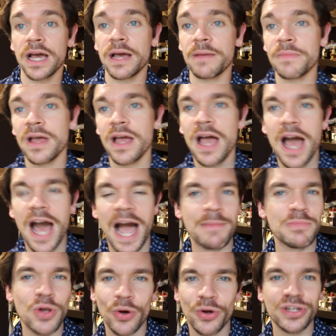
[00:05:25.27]

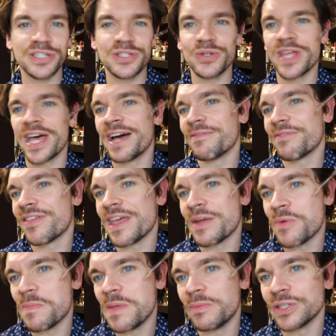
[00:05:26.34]
I'm not gonna do that thing
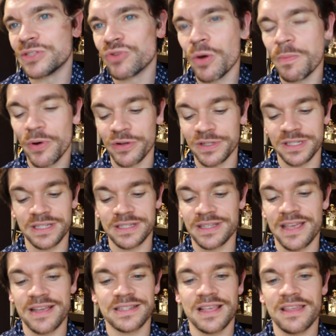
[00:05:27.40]
where people drop it onto the
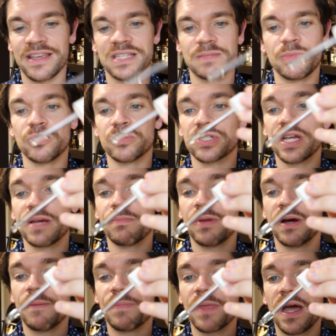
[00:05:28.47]
skin, because I think it's bullshit,
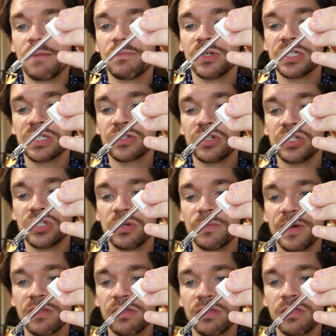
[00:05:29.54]
but I'm just gonna do
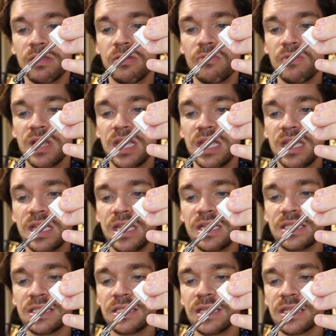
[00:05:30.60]
about 3
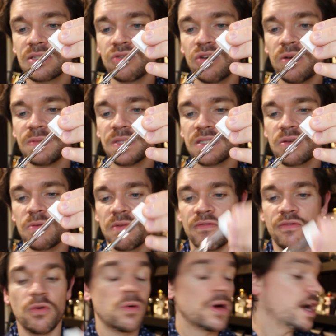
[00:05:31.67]
to 6 drops. It's got about
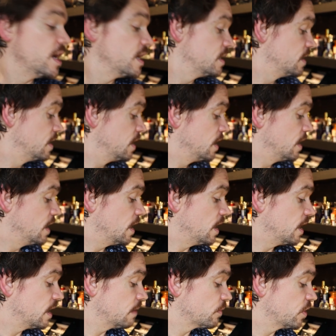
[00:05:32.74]
4,
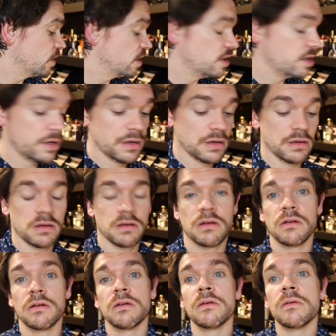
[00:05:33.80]
and I'm gonna
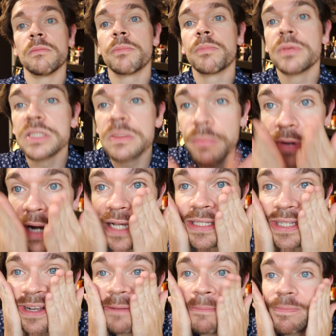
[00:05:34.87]
just
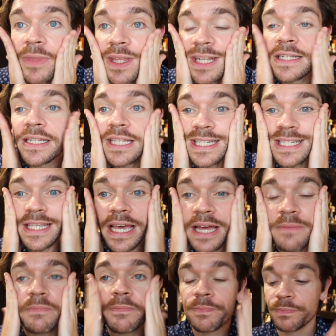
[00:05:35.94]
press it into the
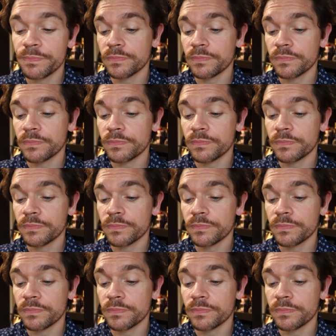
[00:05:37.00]
skin.